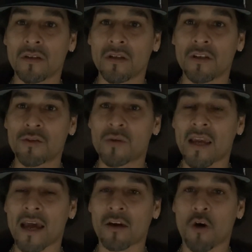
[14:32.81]
You
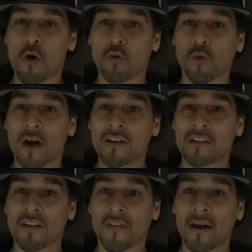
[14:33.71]
can't go run
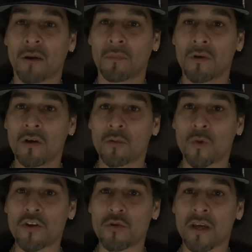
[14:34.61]
to them
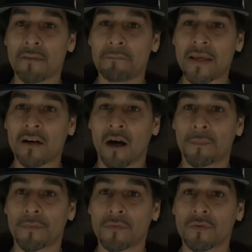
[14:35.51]
when you get beat
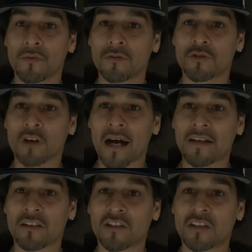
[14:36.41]
up
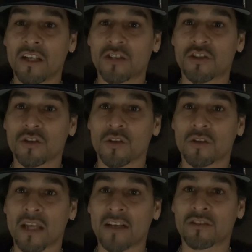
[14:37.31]
trying to snitch or
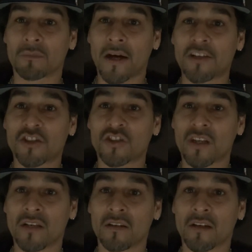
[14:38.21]
take somebody's
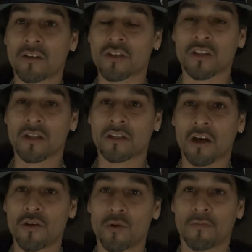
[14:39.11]
shit. They're just going to
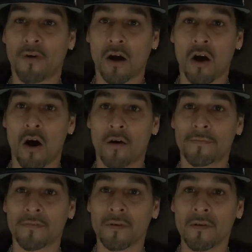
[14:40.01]
tell you to fuck off.